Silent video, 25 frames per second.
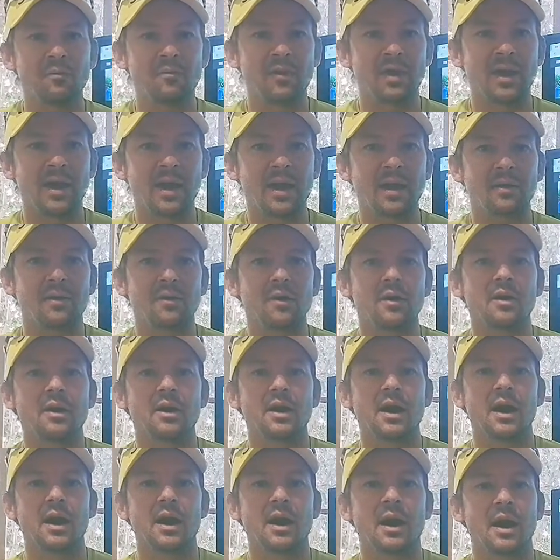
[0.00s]
from there,
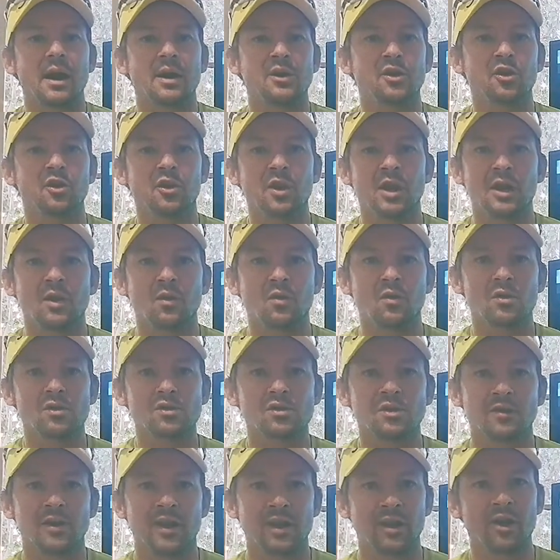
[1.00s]
you can
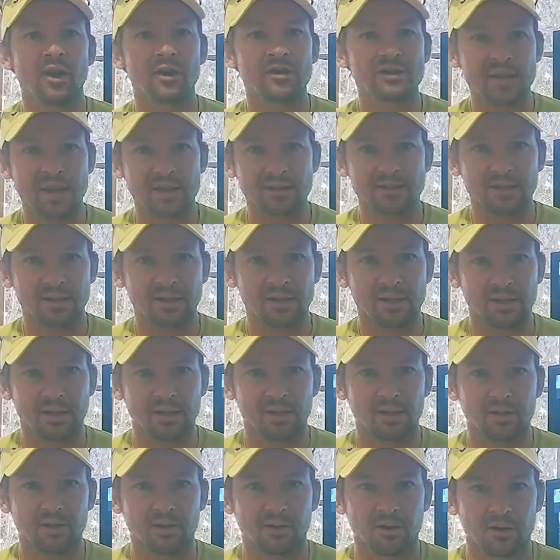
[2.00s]
also then go
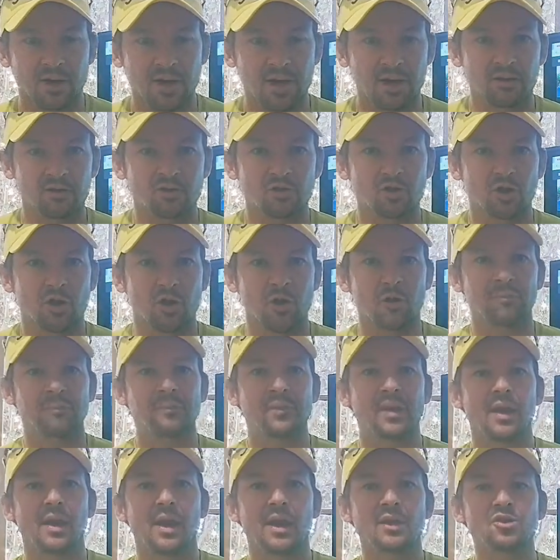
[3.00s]
tactically. Okay,
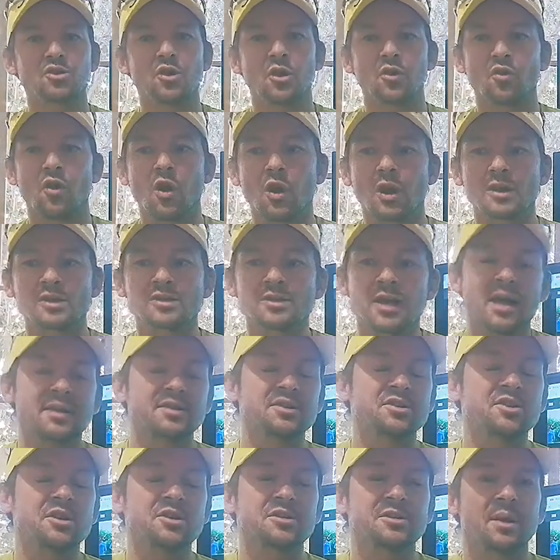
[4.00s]
so it's not rocket
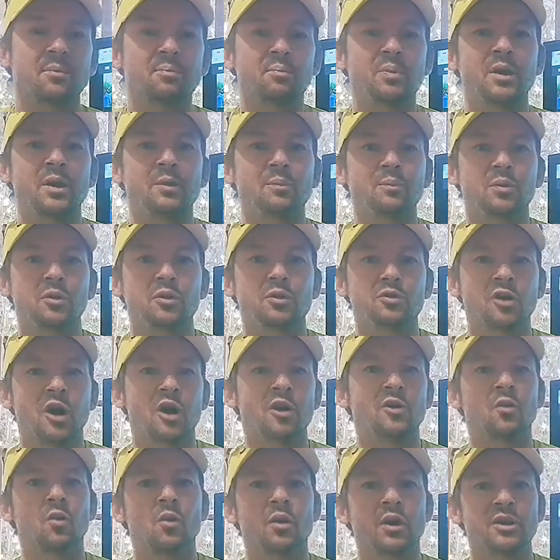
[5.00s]
science, it's just that people
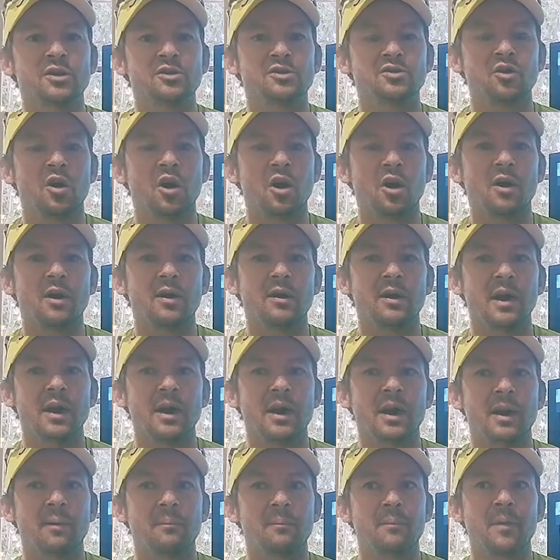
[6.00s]
don't always
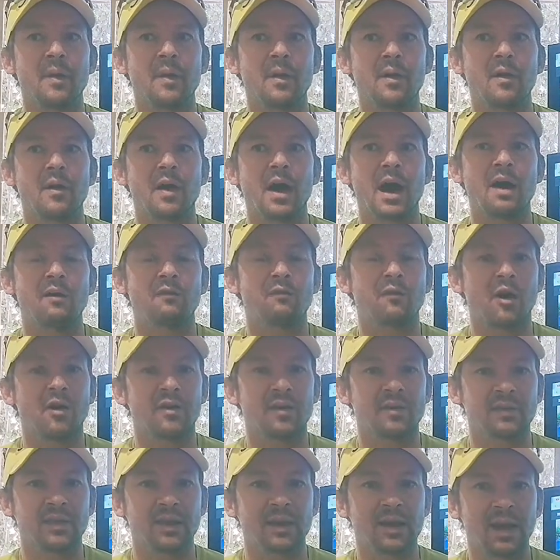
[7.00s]
know how
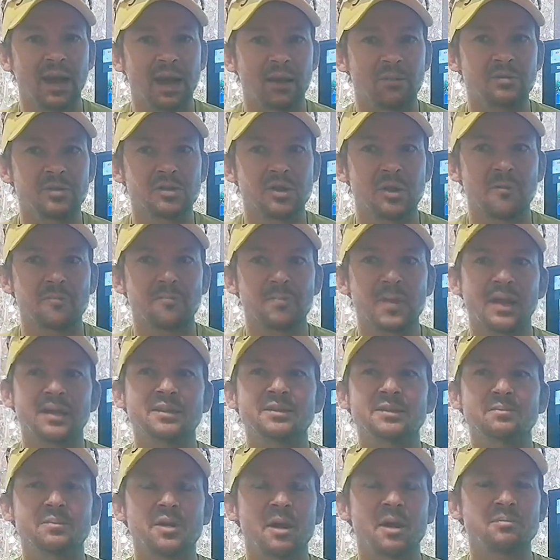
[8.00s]
far they hit their clubs,
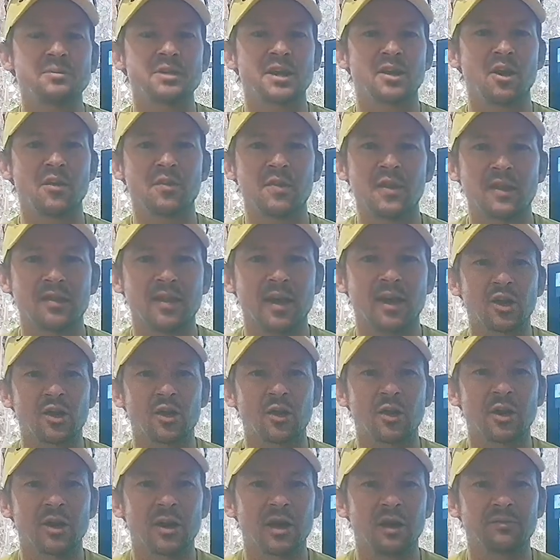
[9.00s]
and sometimes they don't they're
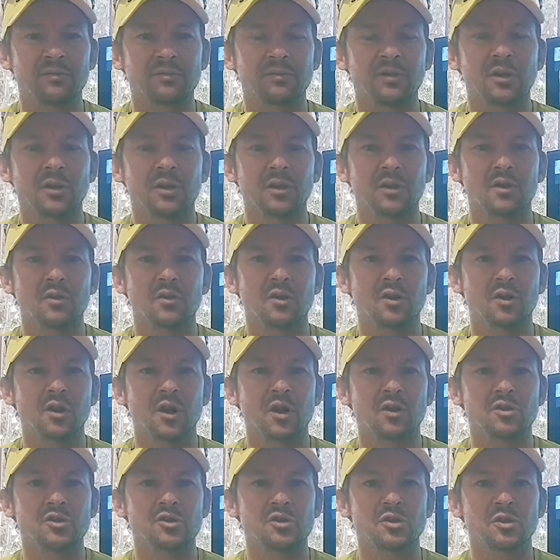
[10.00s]
good enough,
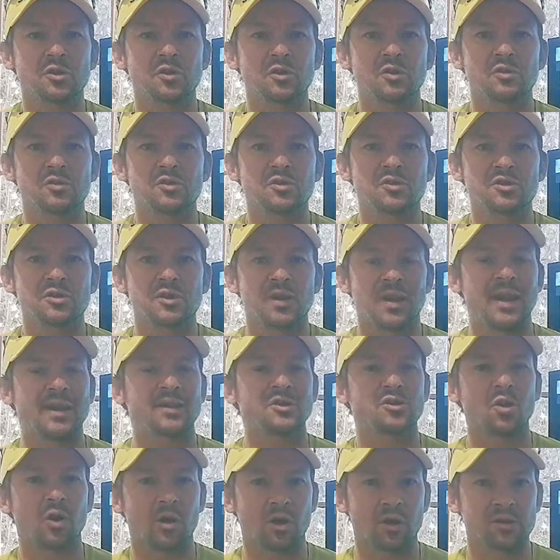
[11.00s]
to
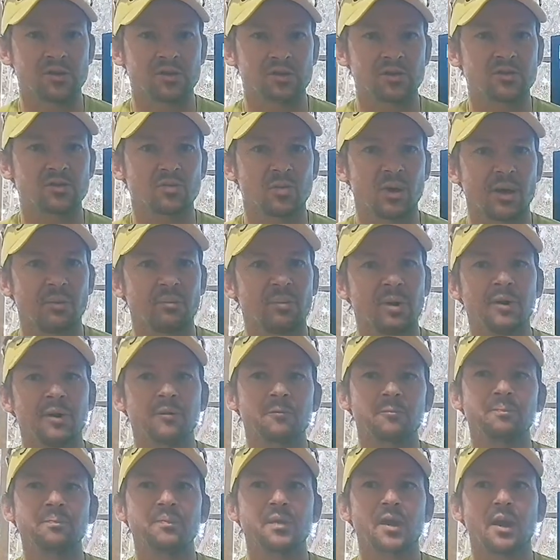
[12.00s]
select targets this way.
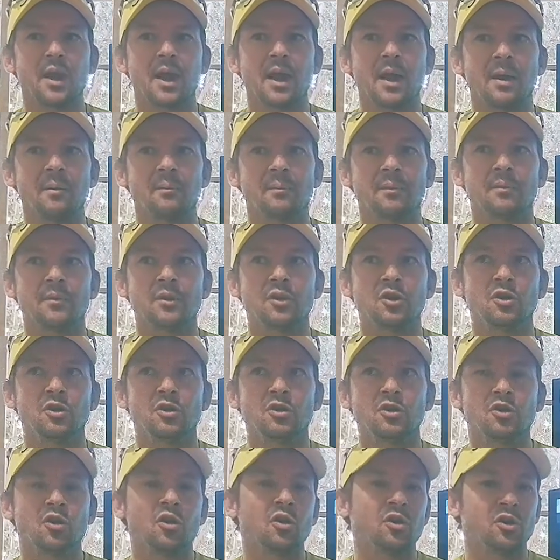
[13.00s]
But
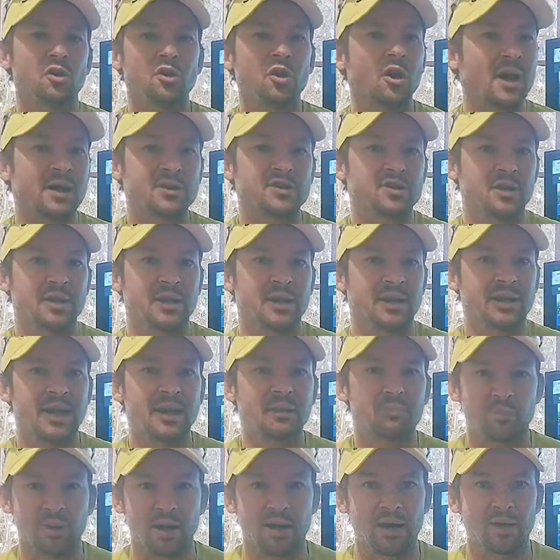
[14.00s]
you're not actually going
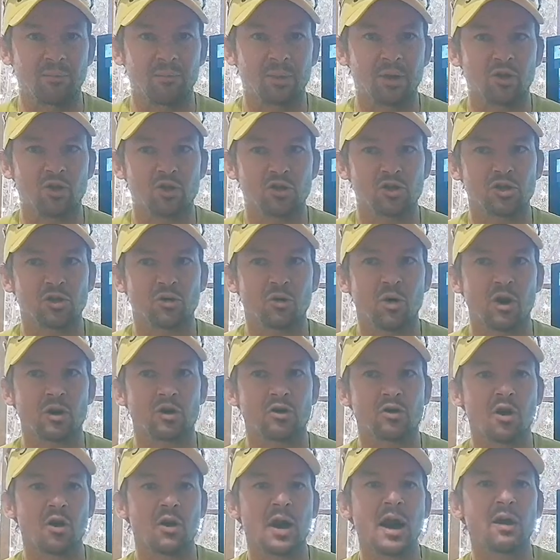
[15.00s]
to get better, because you
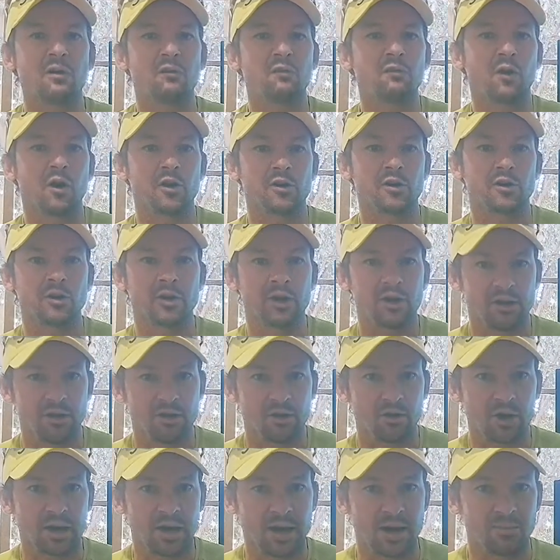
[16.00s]
won't know how far you're
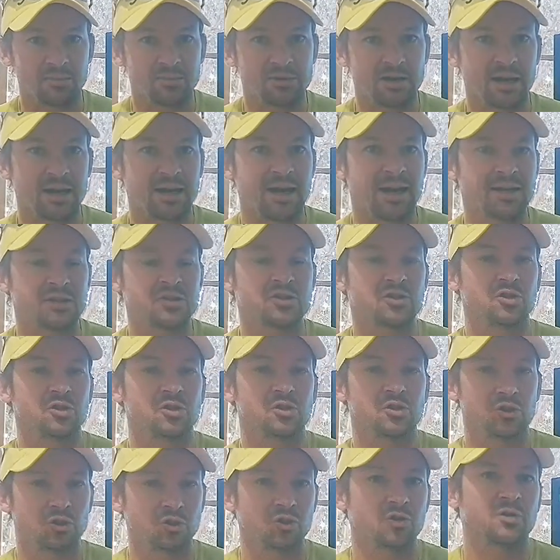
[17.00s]
hitting your clubs
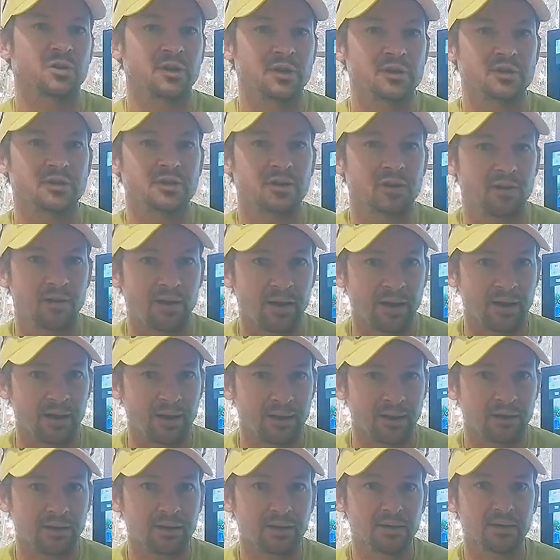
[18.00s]
unless you do this
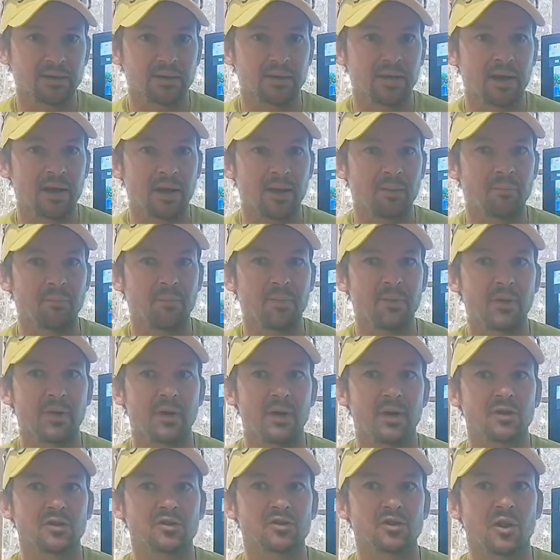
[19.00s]
correctly.
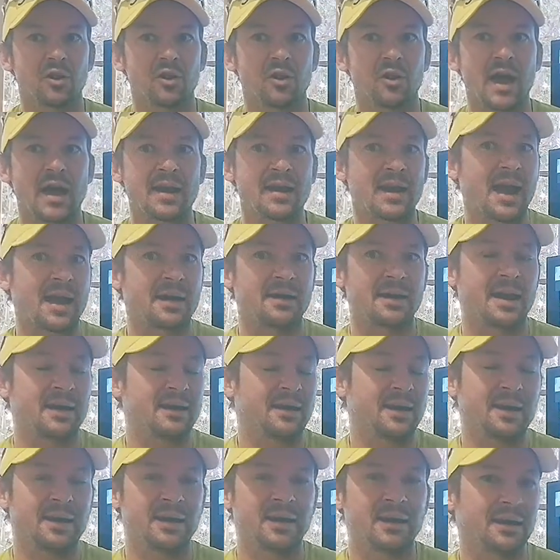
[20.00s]
So
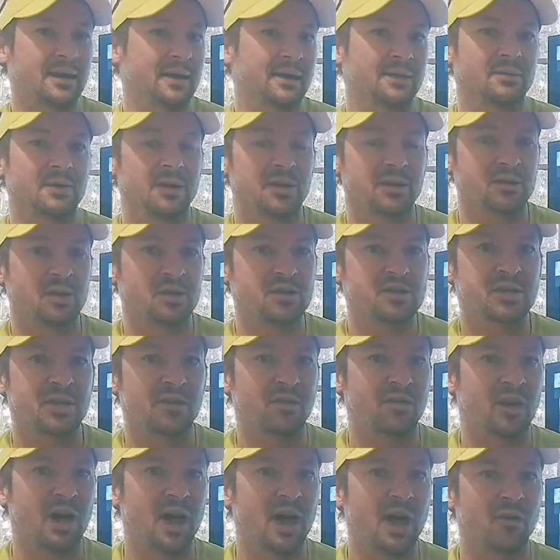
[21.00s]
hitting a
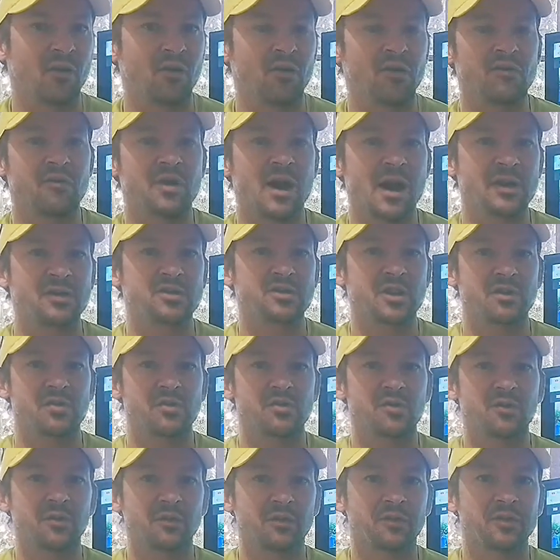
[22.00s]
7-iron on the range,
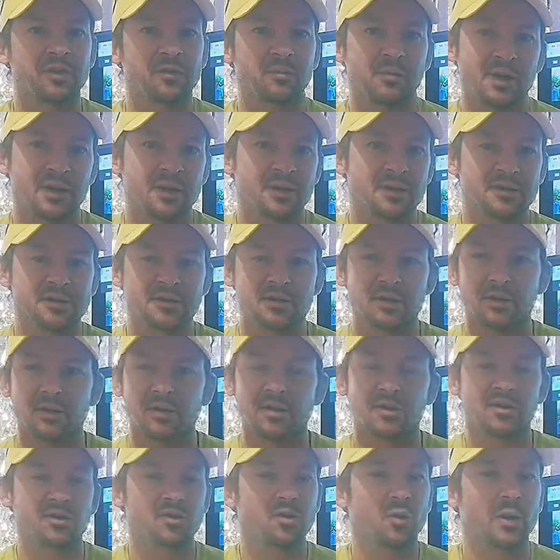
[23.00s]
150 meters,
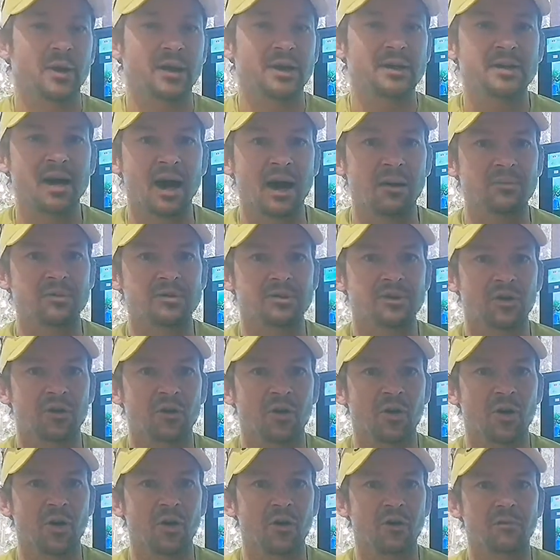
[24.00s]
20 times in
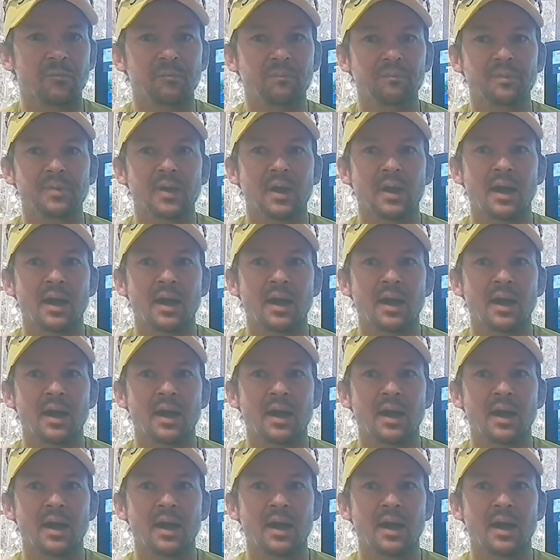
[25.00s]
a row,